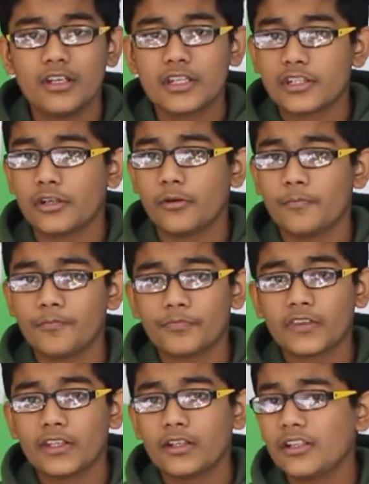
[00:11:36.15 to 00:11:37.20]
So
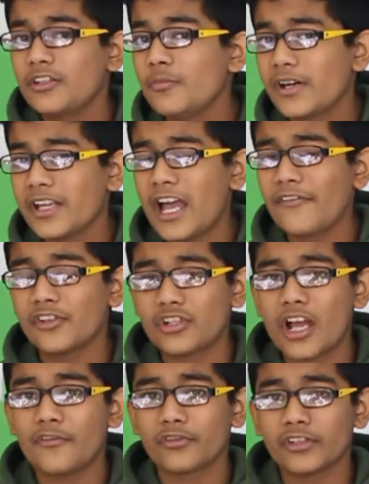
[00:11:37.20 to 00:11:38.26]
you might have to
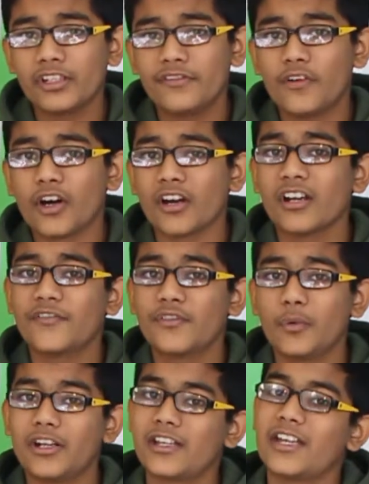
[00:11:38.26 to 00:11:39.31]
travel really far if you
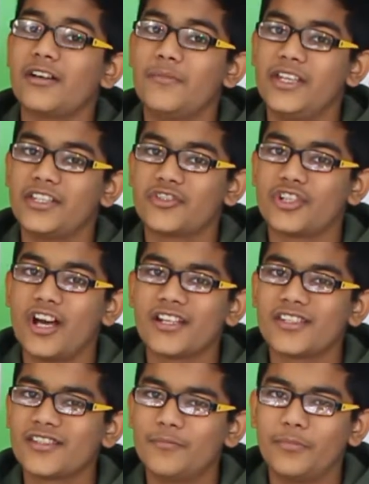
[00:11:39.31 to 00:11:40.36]
want to get amazing
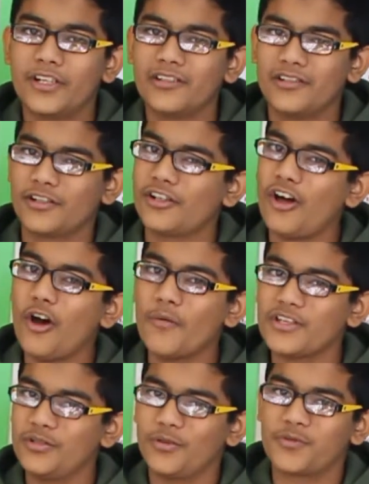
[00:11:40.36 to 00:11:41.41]
shots, but you can
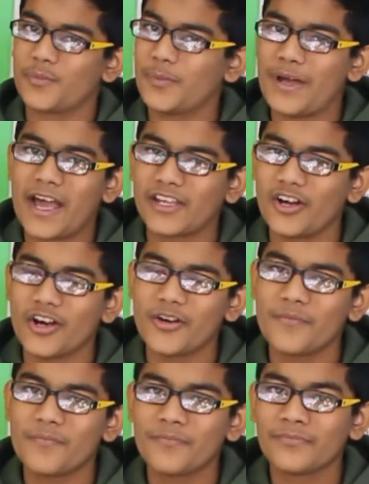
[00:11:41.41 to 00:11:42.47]
always do it from your backyard,
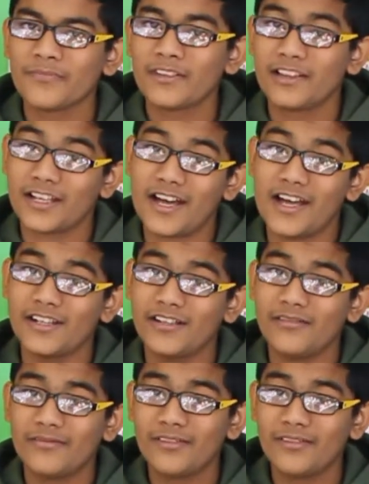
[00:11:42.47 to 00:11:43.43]
like I did.